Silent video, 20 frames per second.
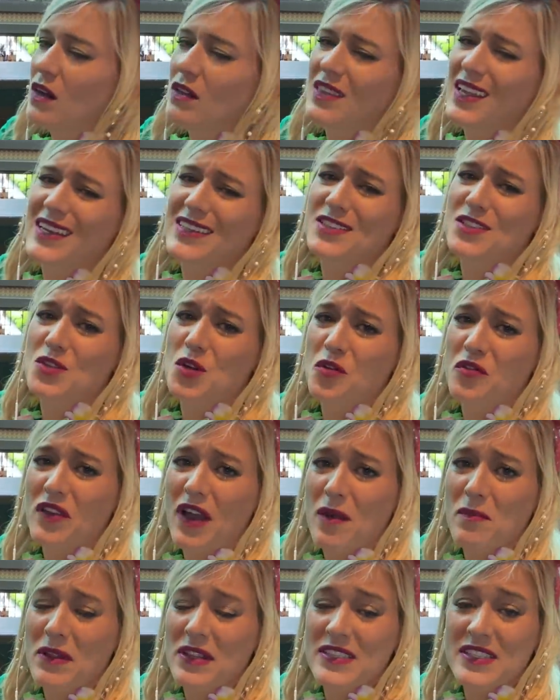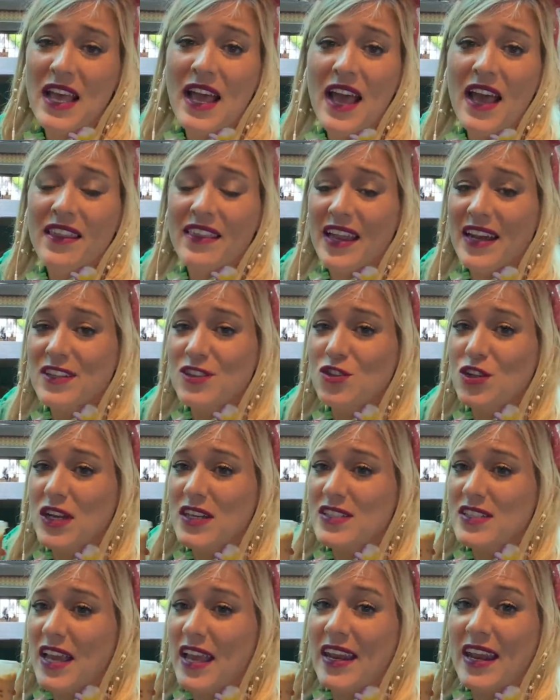That is so fabulous. That is
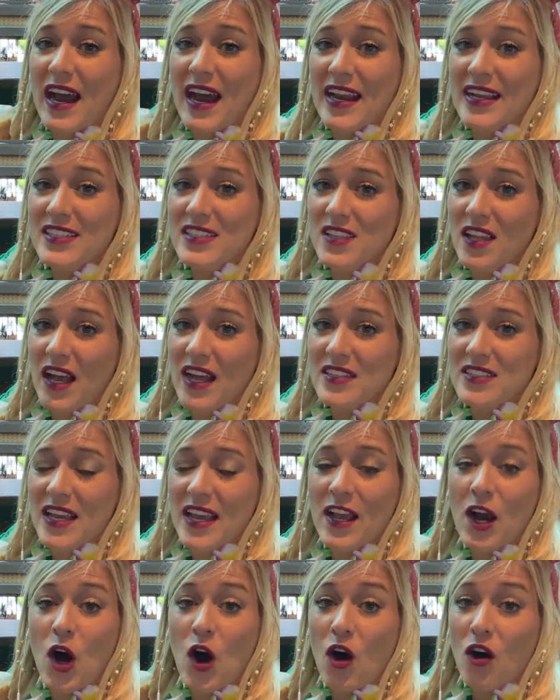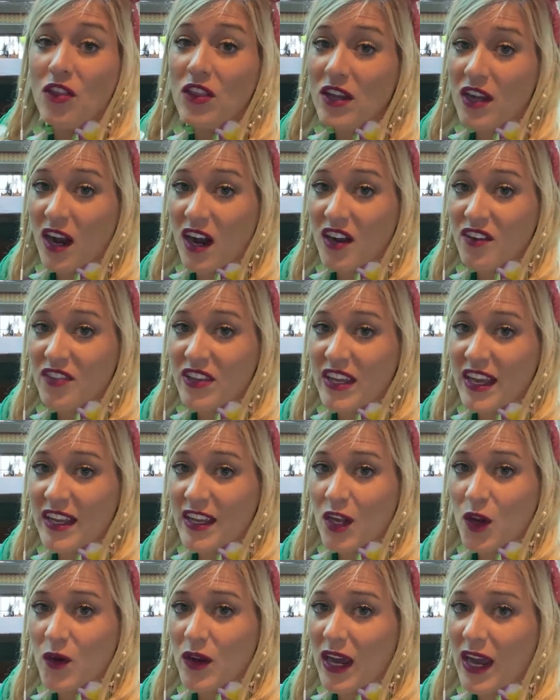just an iced latte. All the coffee at
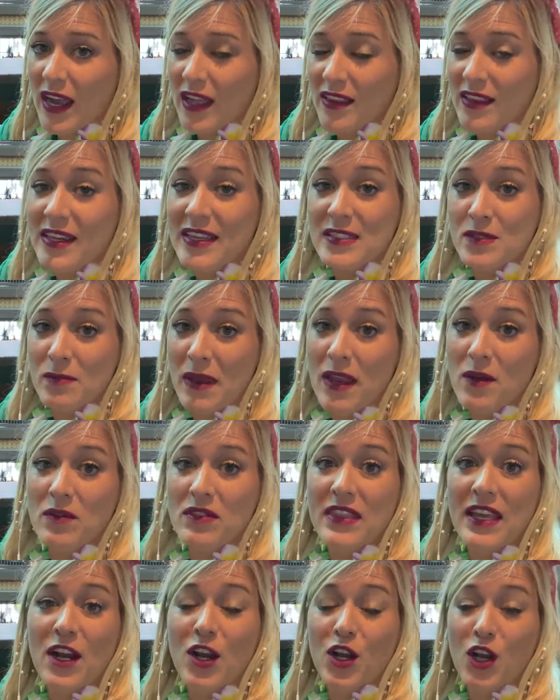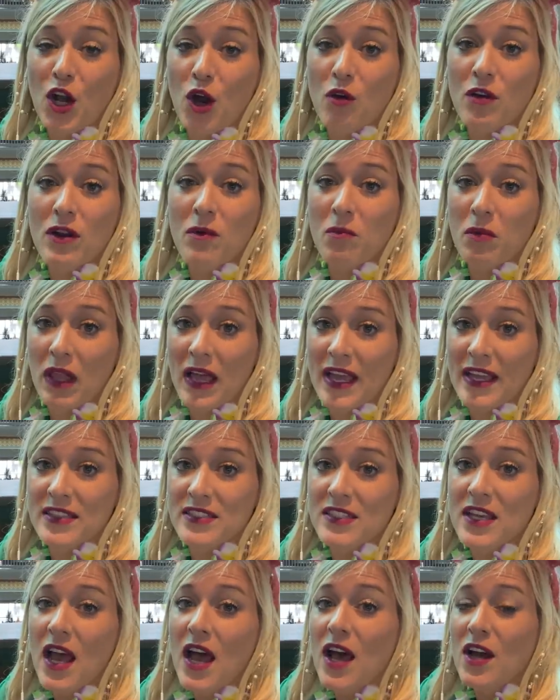Kona Island is made with their Kona
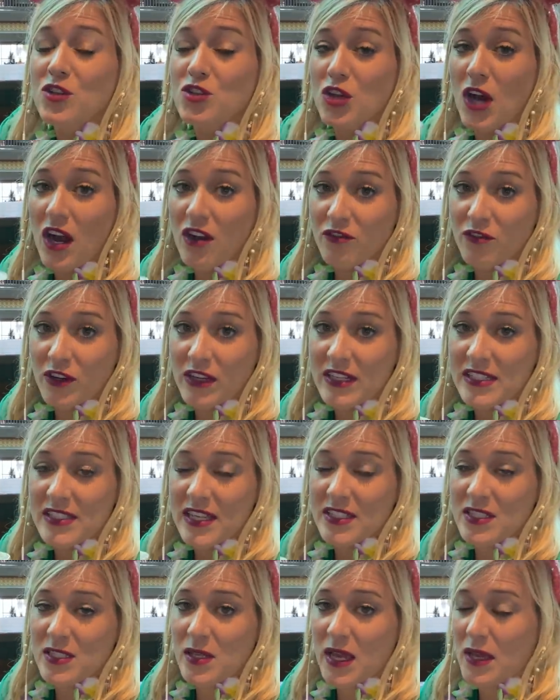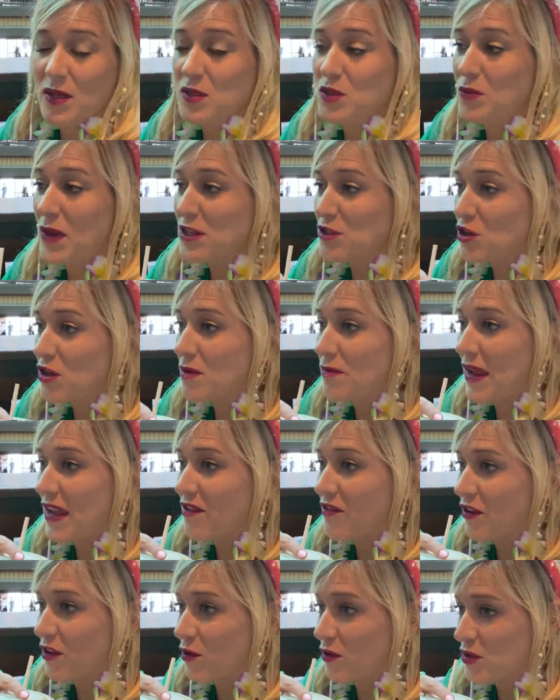blend Joffrey's that's specially made
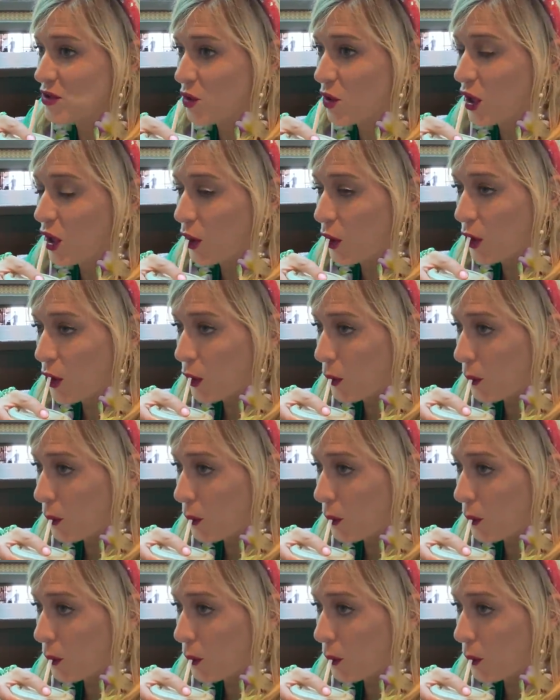for the resort.